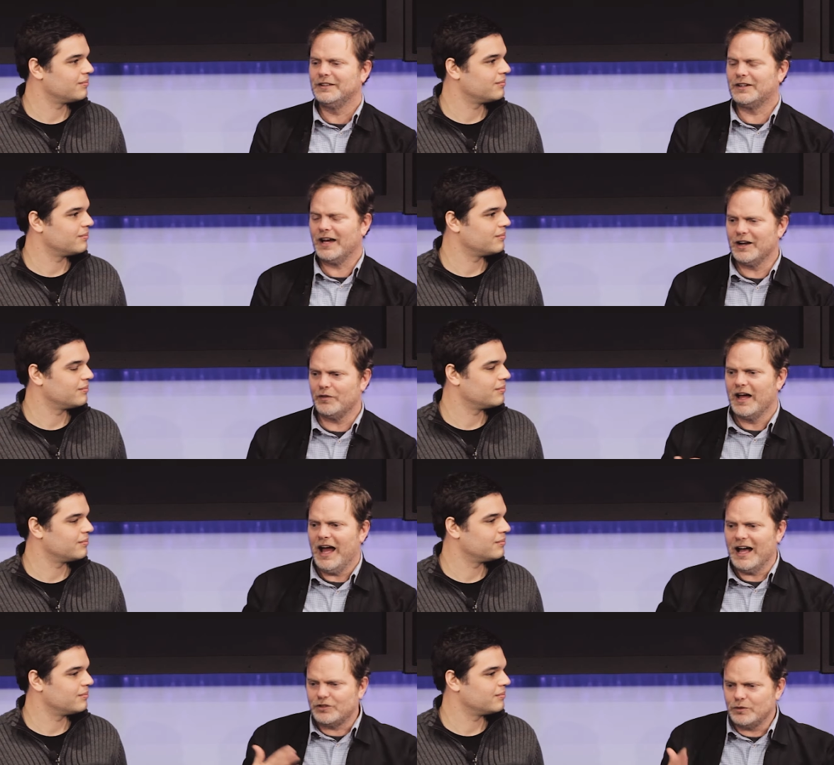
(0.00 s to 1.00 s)
Speaker 1: You kind of,
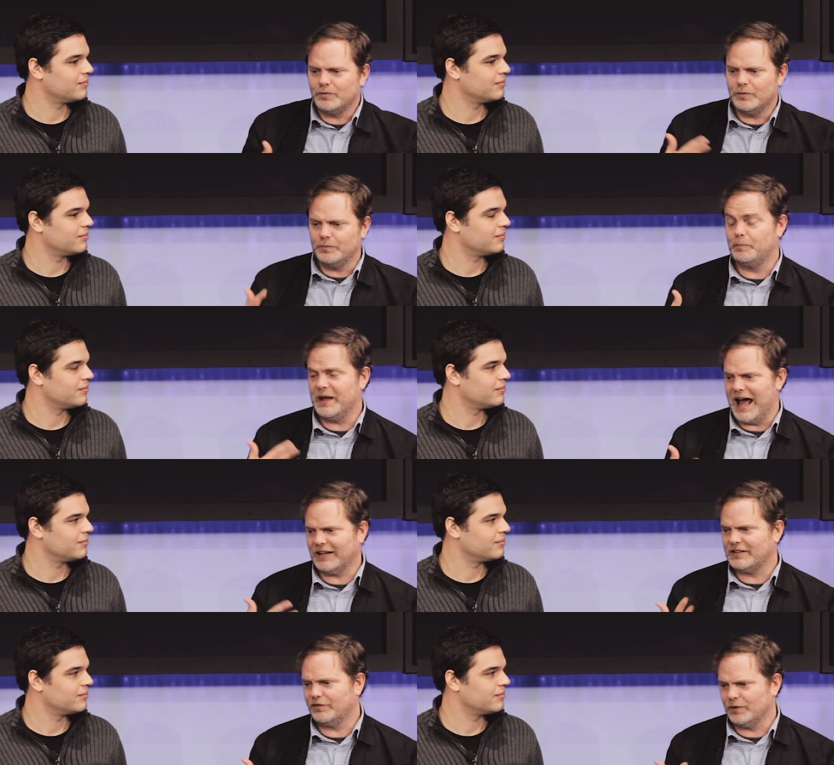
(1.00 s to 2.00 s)
as you've been
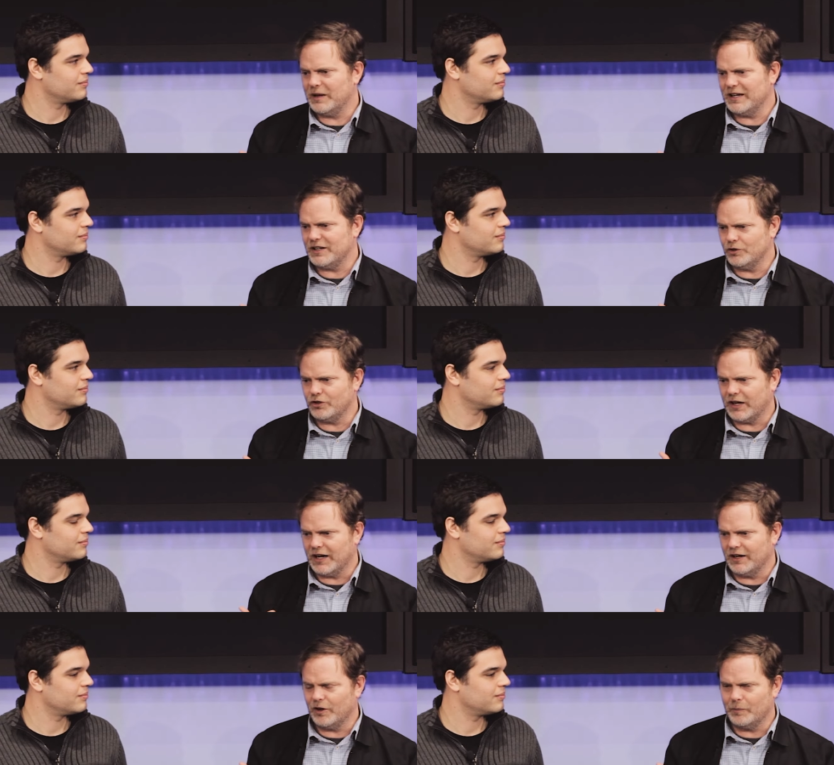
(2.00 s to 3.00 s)
acting for many years, you
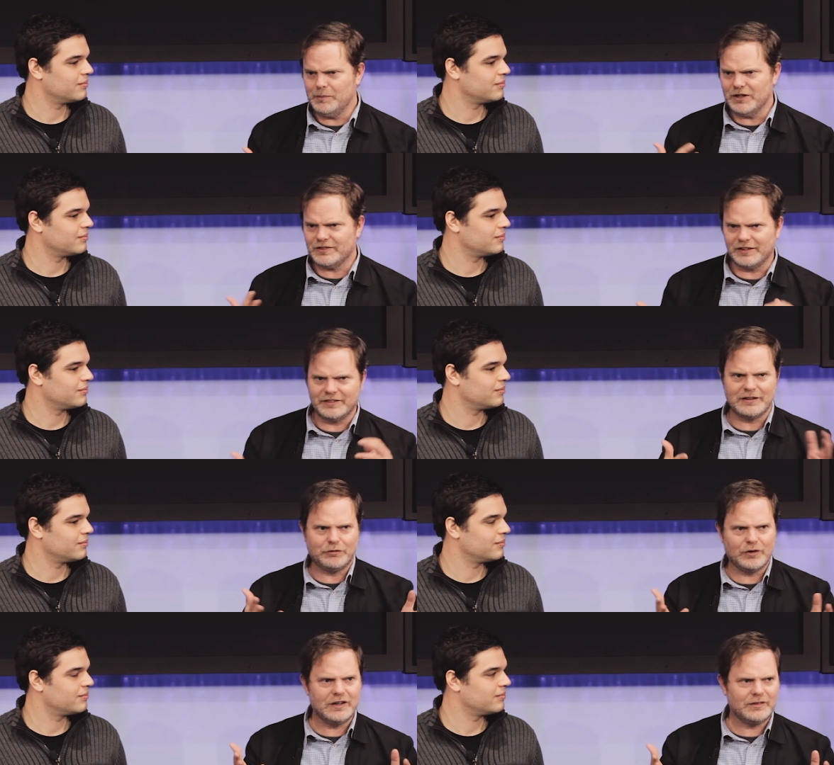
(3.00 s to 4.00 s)
kind of know. Maybe it's
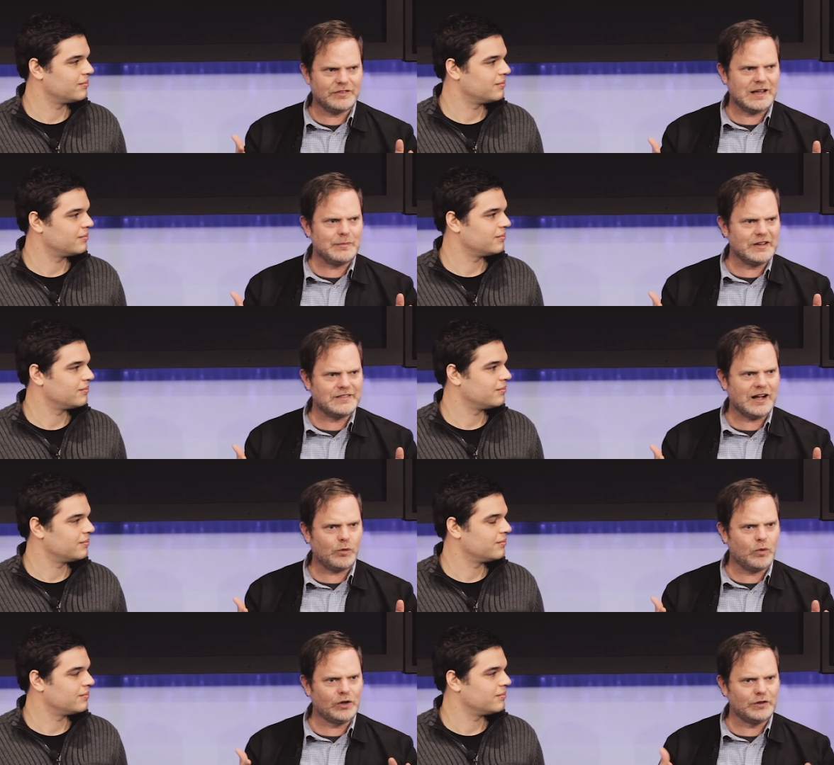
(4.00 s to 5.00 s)
different. It's same in the
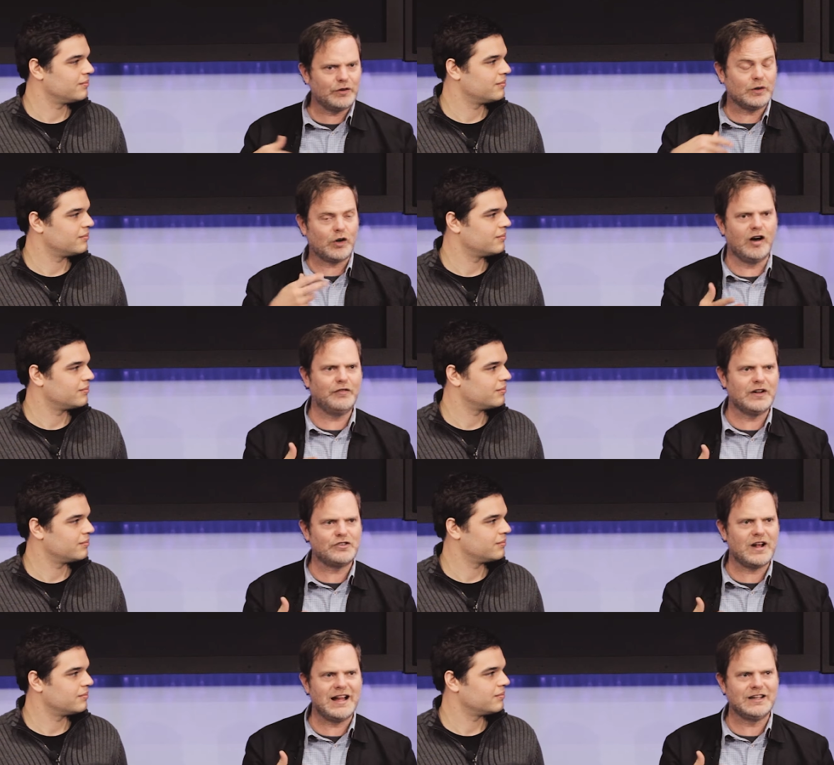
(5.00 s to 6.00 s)
tech world. If you're offered a
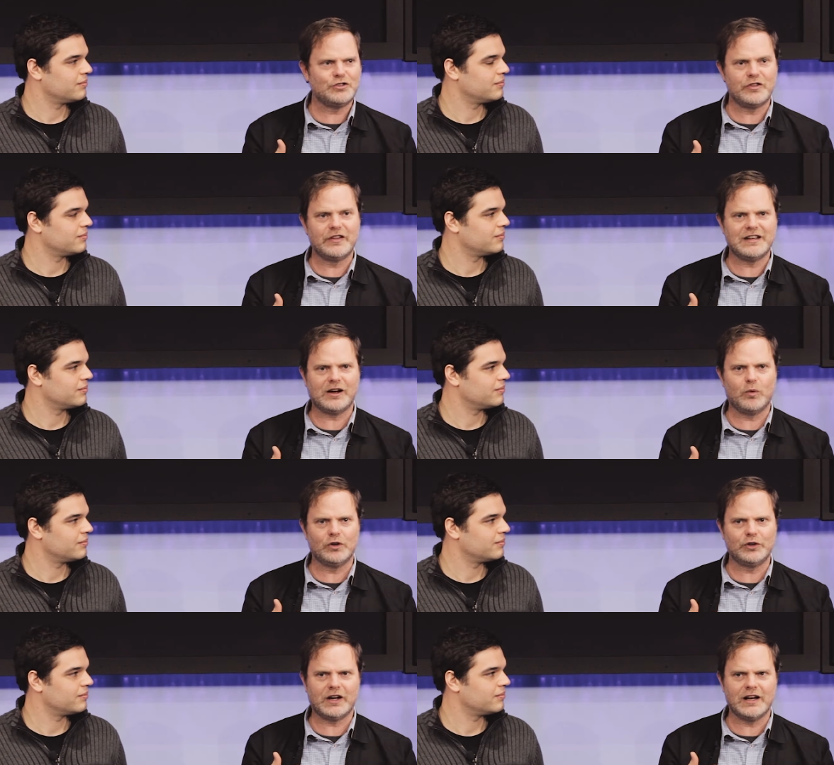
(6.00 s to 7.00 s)
challenge in the tech
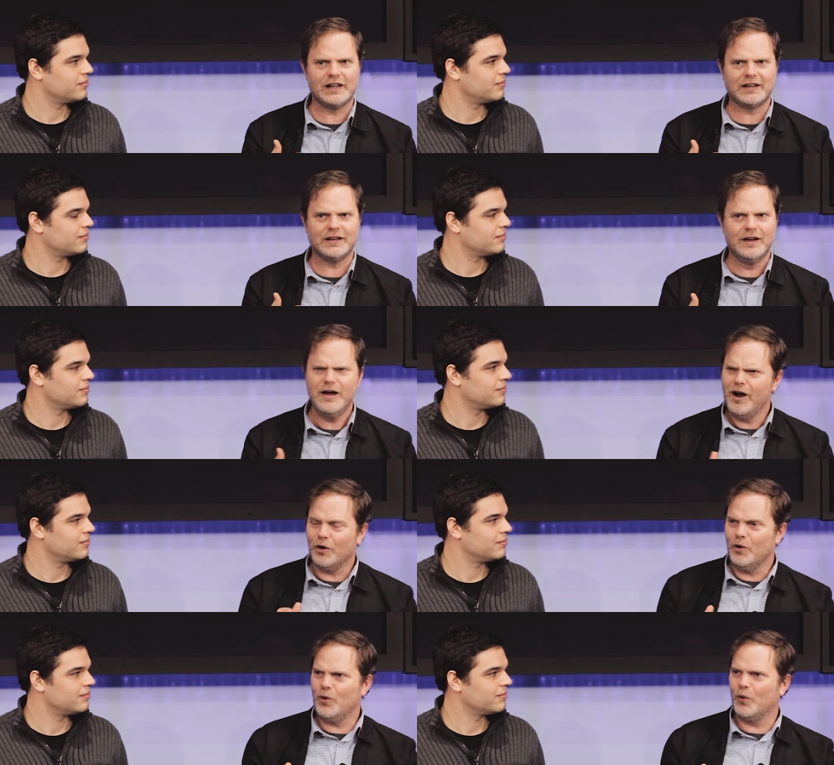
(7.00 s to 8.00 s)
world, and you're kind of like,
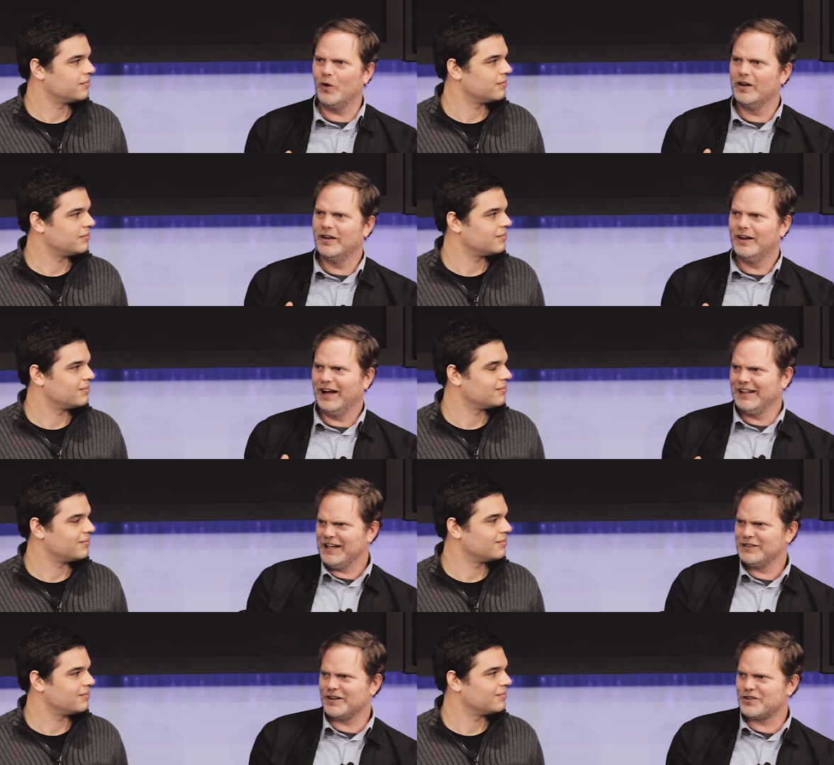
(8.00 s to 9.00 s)
"Ooh, I
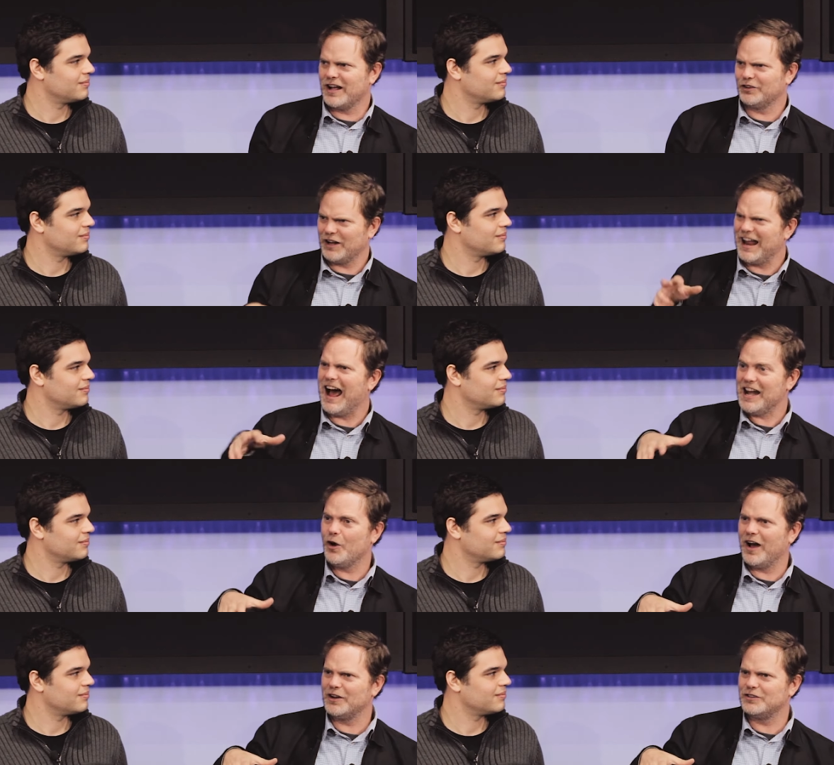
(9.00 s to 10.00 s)
like that challenge, and I
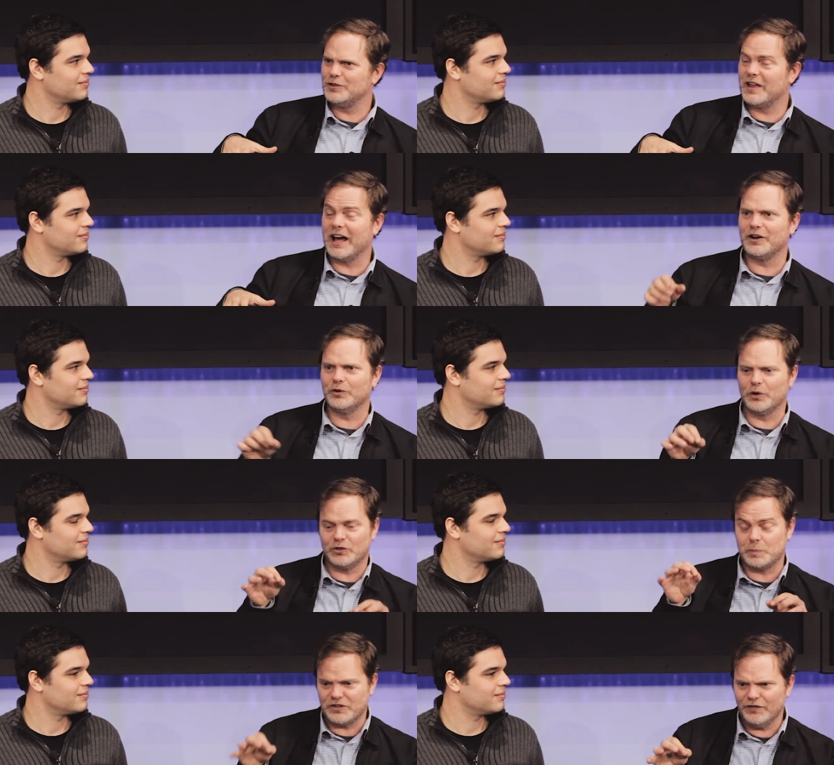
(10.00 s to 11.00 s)
know how to do that. I don't know
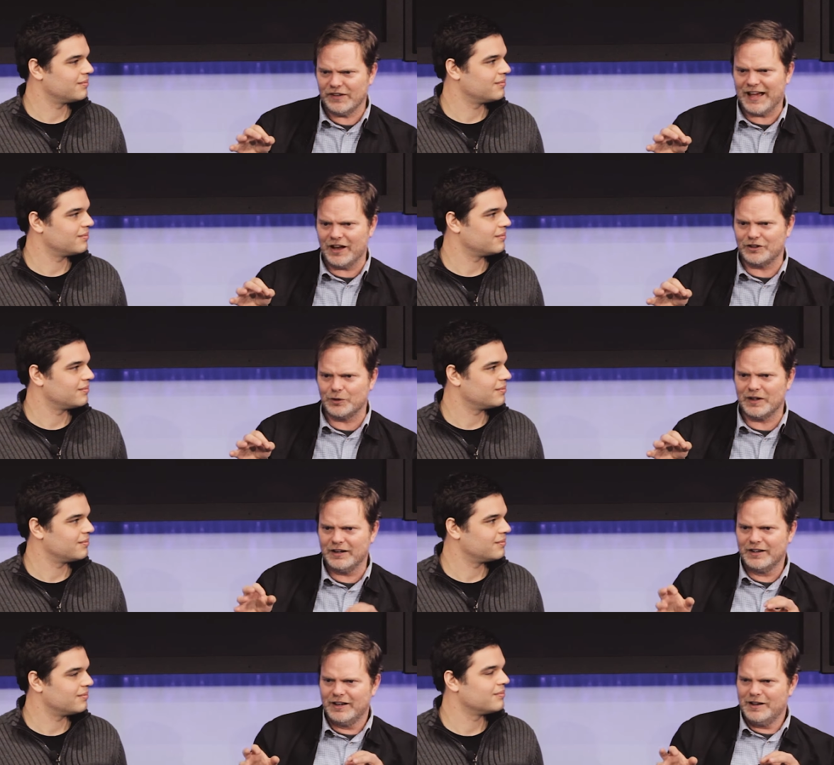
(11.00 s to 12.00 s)
specifically how to do
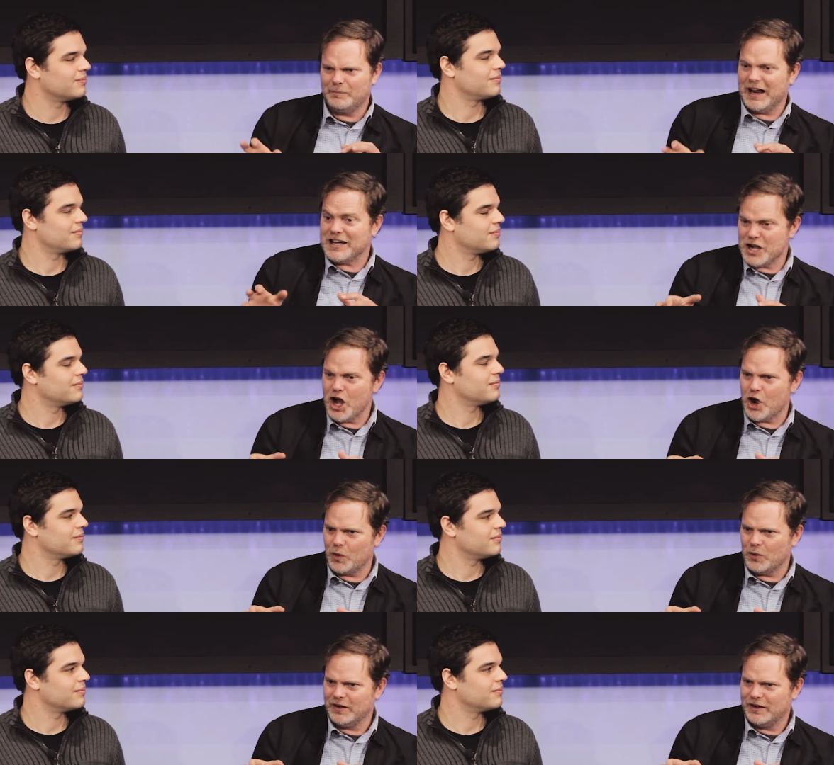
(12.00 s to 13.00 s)
it, but I
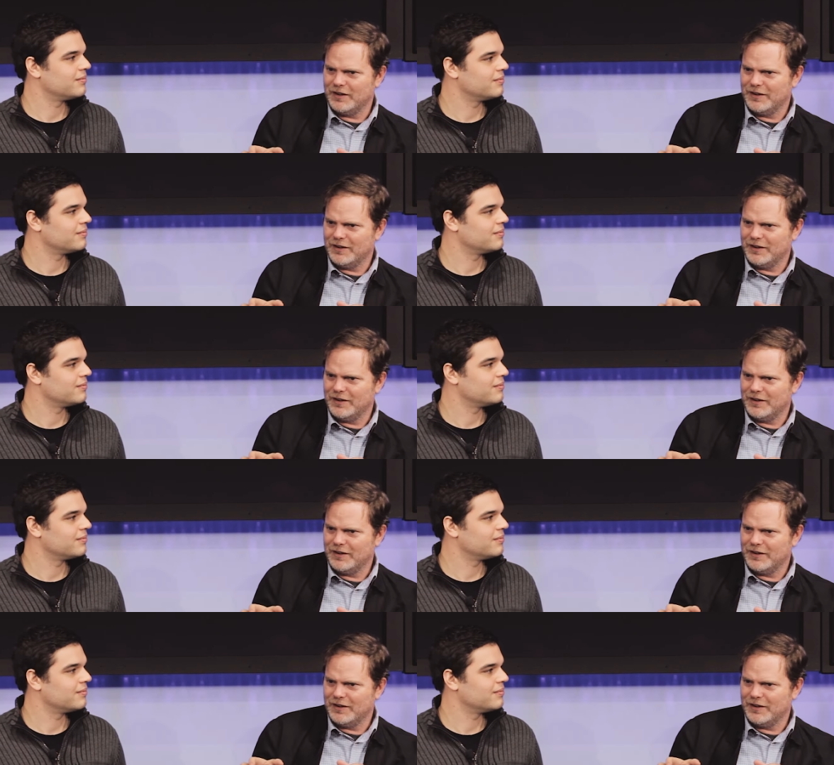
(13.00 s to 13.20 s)
know